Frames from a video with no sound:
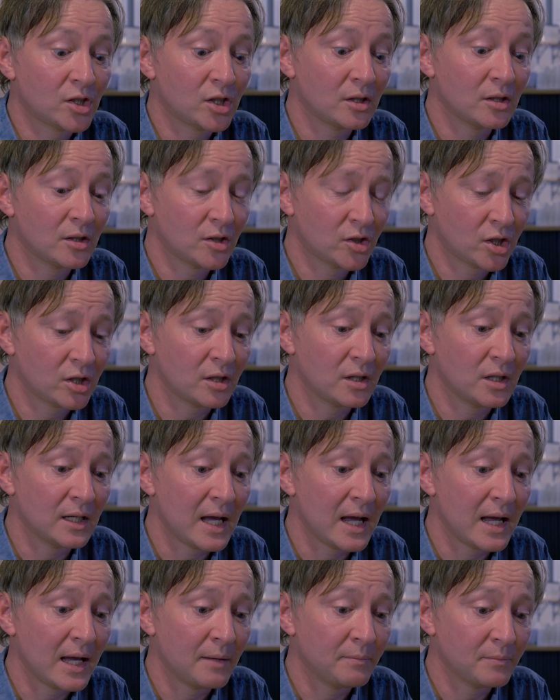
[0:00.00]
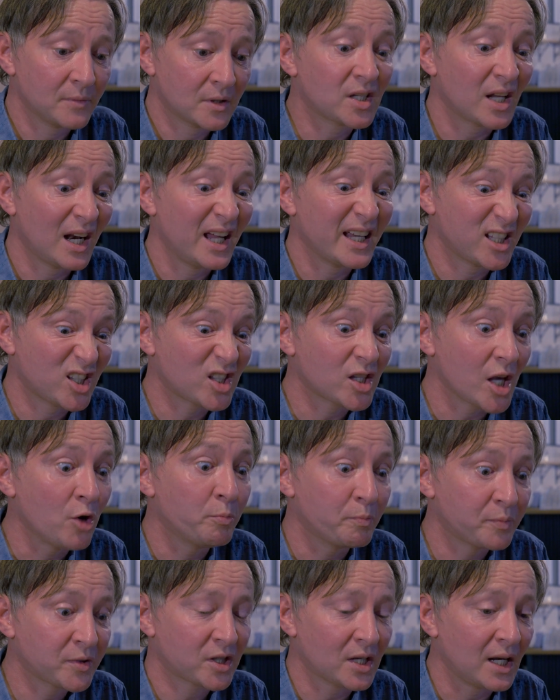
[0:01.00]
to, to the um, to like
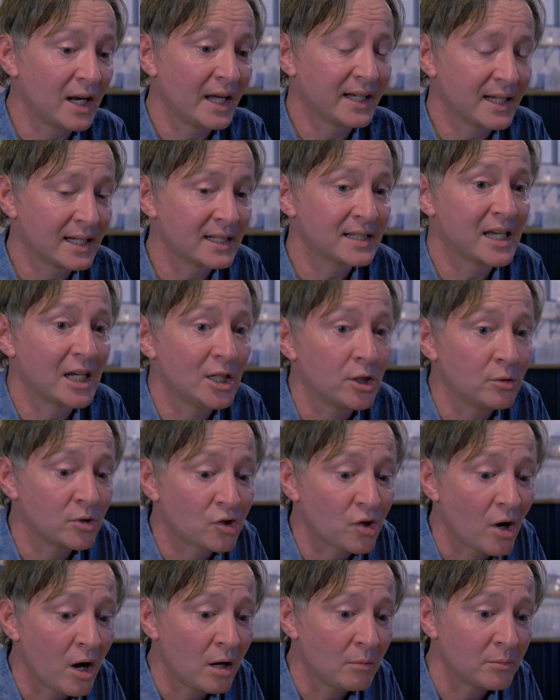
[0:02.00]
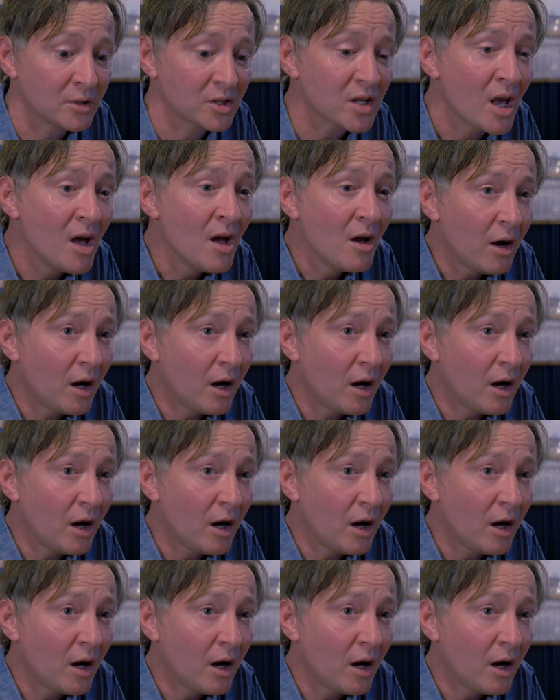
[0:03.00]
soaps, to like continuing dramas.